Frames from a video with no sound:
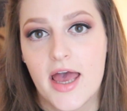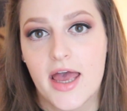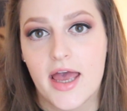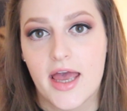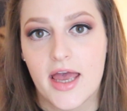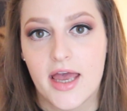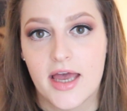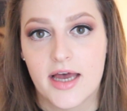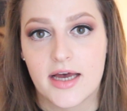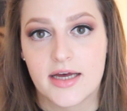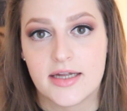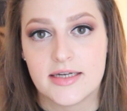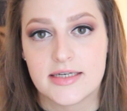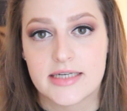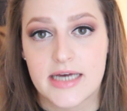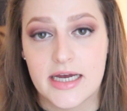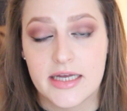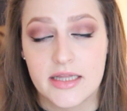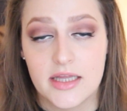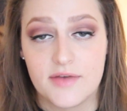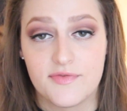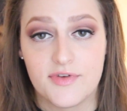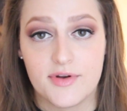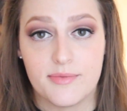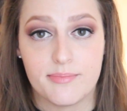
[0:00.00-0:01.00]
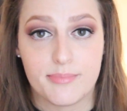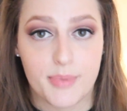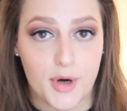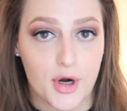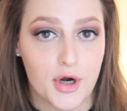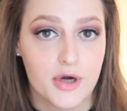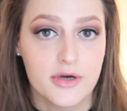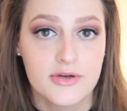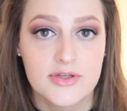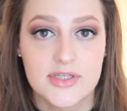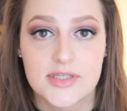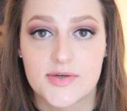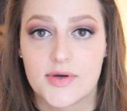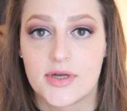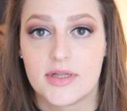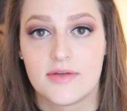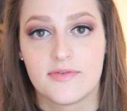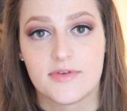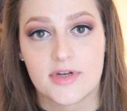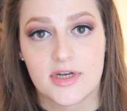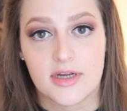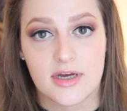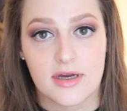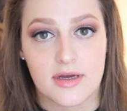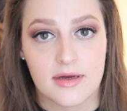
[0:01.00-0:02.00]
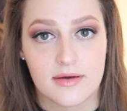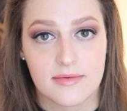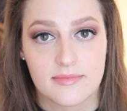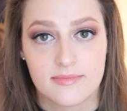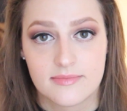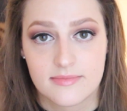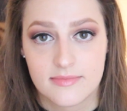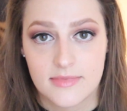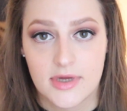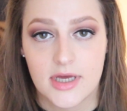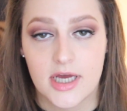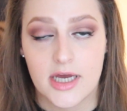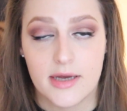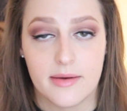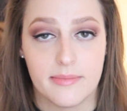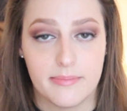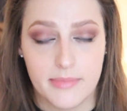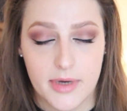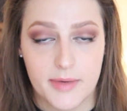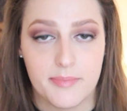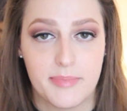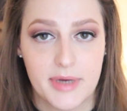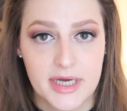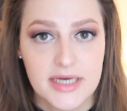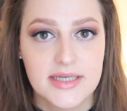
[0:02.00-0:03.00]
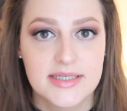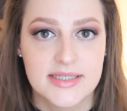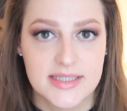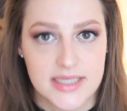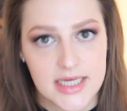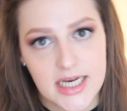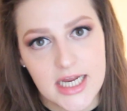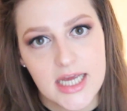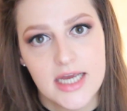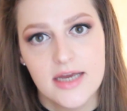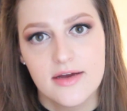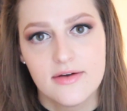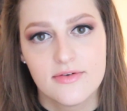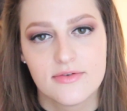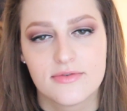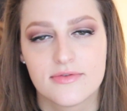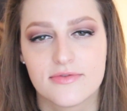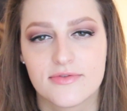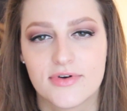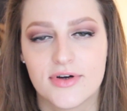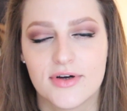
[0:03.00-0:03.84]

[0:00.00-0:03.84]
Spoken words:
and I live in Bern, so I live in a big city